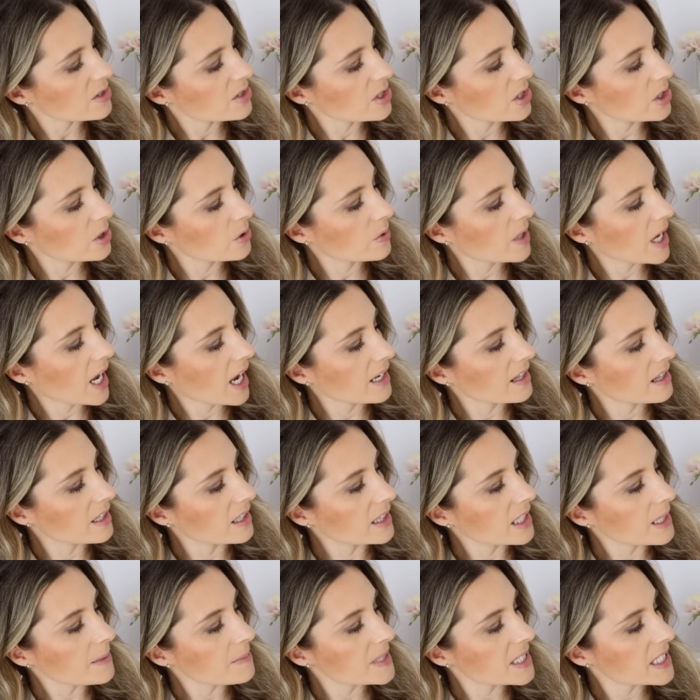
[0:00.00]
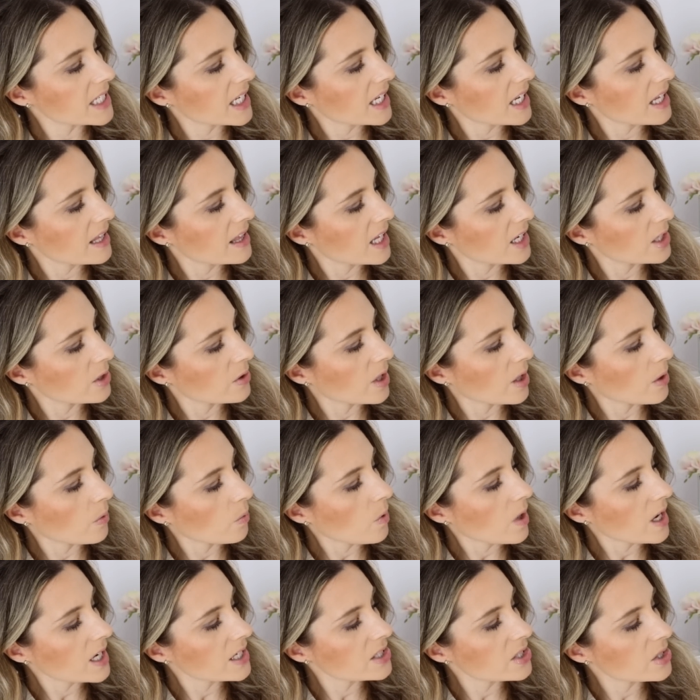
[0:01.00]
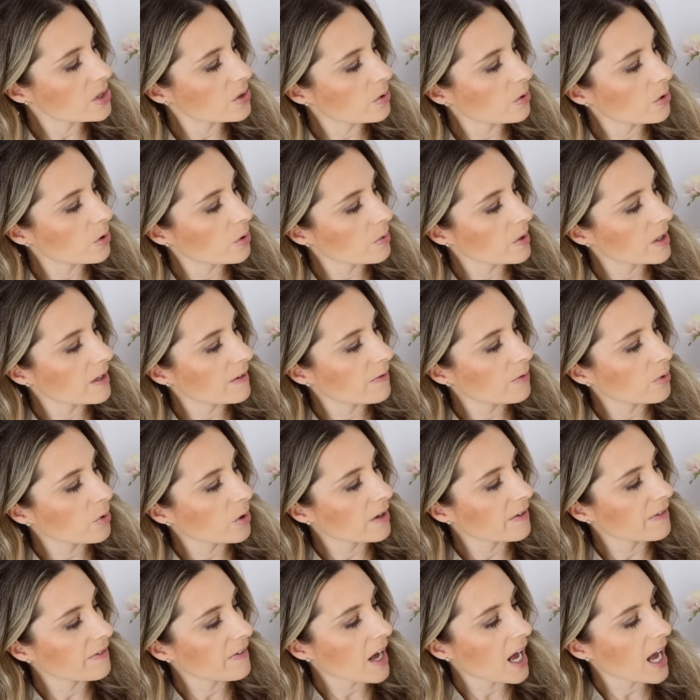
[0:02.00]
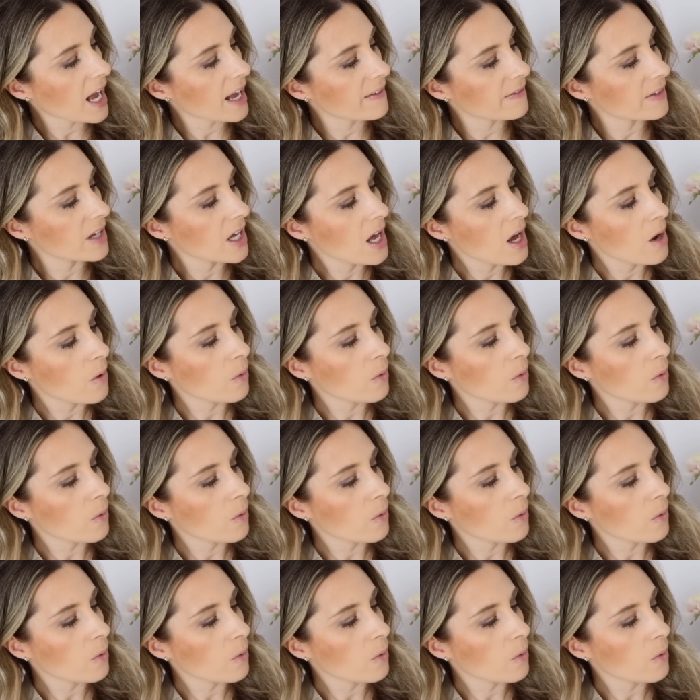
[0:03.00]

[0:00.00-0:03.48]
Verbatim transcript: so you get the lipstick and then you get one two three four five,